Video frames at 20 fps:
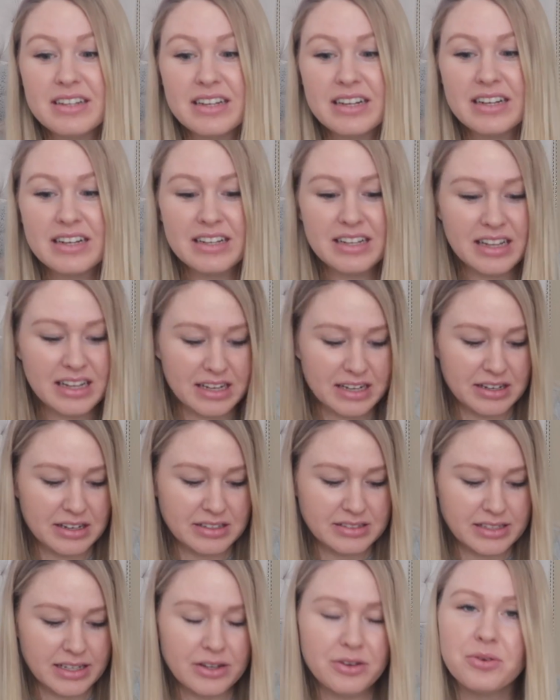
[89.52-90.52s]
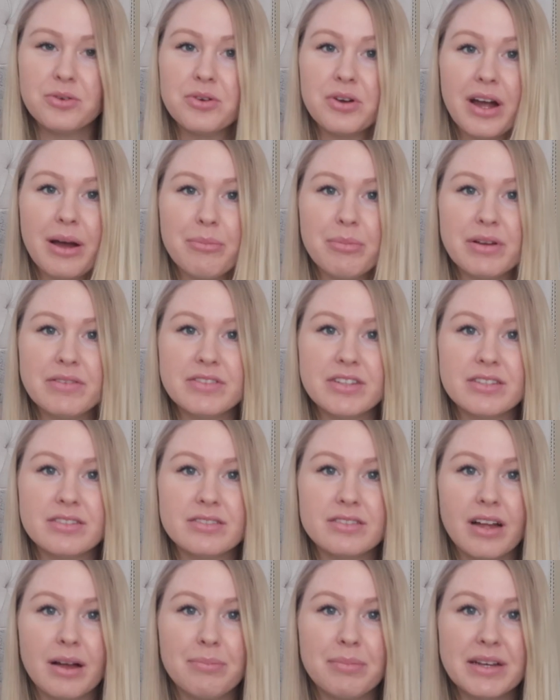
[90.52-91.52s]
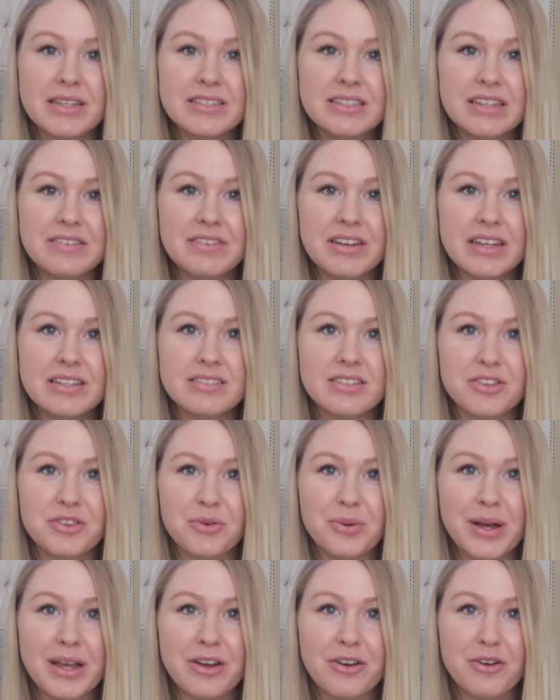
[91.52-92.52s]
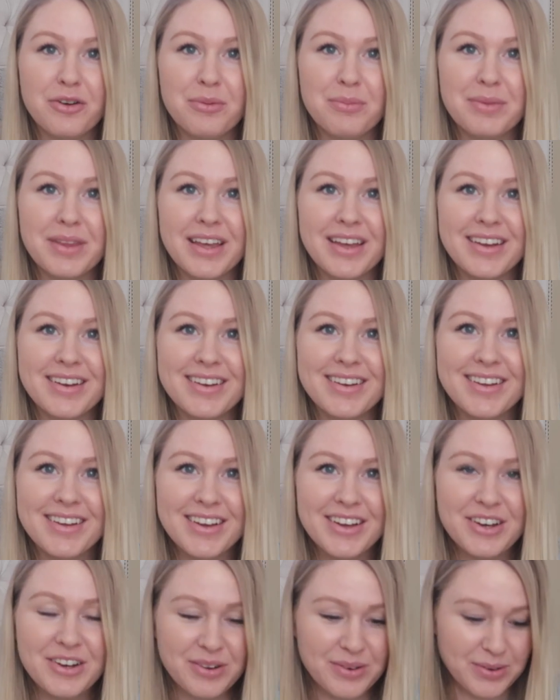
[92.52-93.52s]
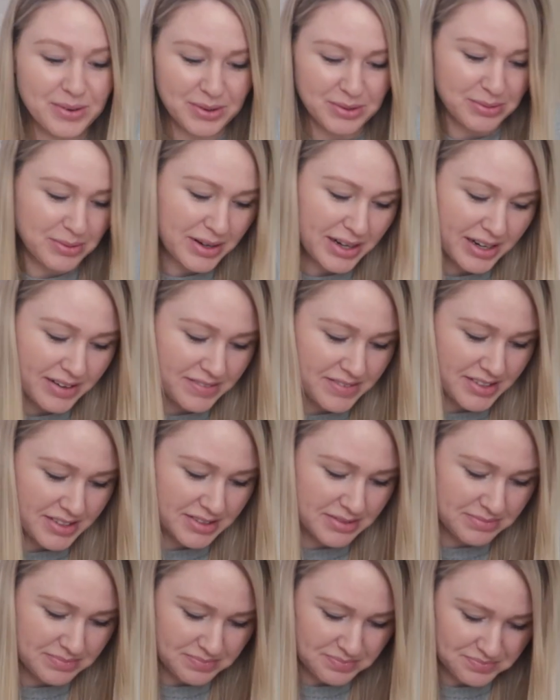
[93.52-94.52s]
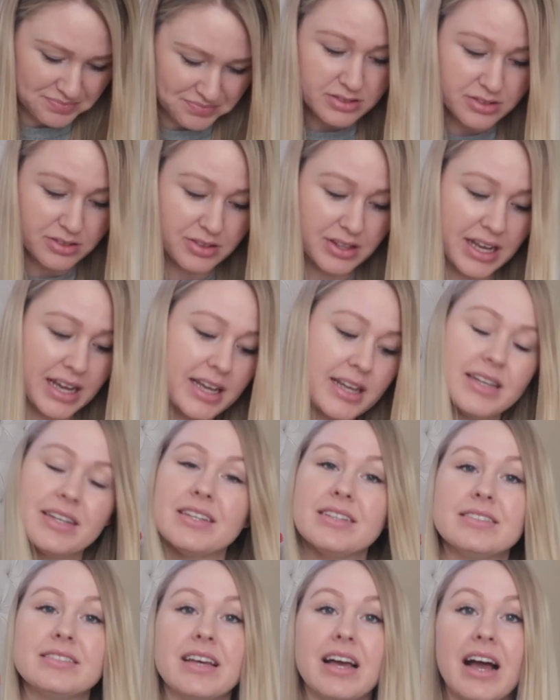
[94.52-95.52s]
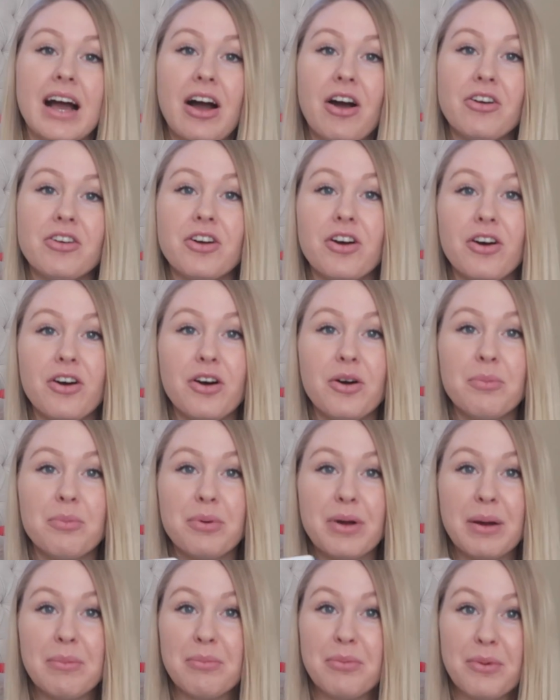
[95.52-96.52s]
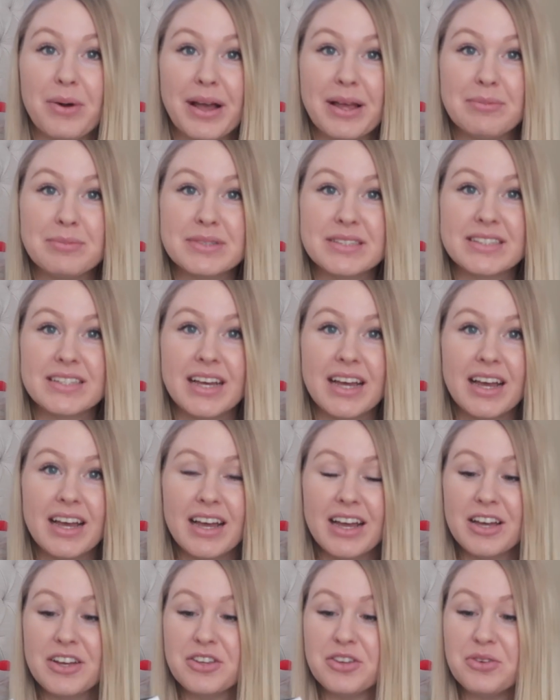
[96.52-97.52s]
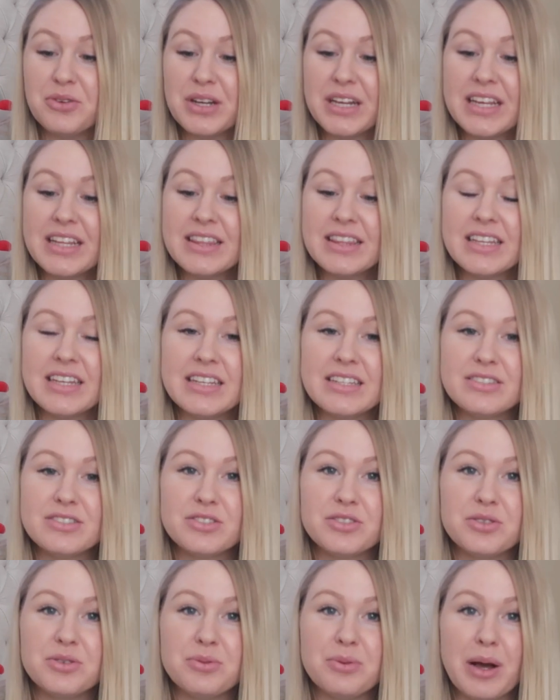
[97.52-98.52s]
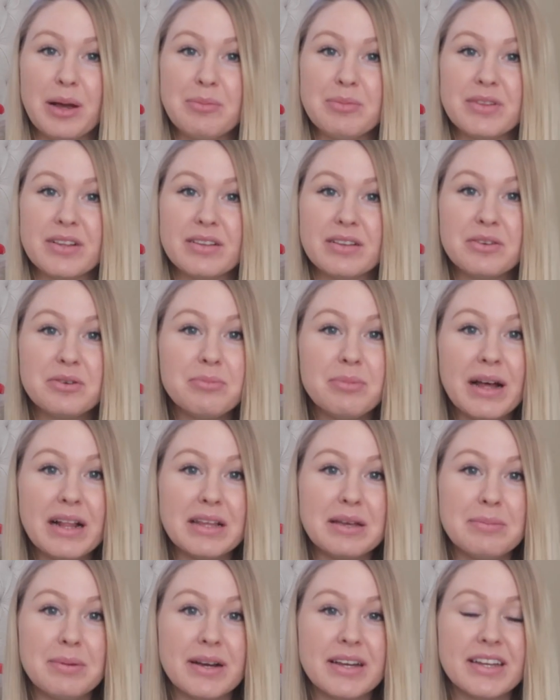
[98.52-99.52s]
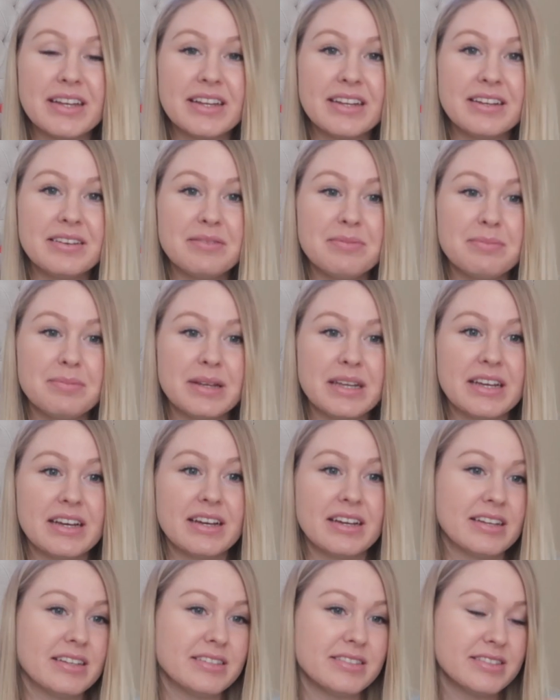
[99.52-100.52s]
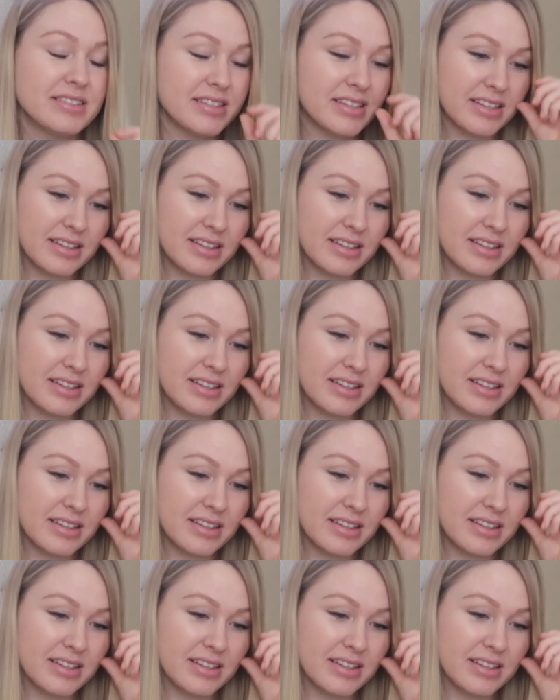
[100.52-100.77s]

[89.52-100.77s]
And then it's like, oh crap, we have to stop by CVS on the way home then, or wherever. So that is alcohol prep wipes. You need these to wipe the little belly button, because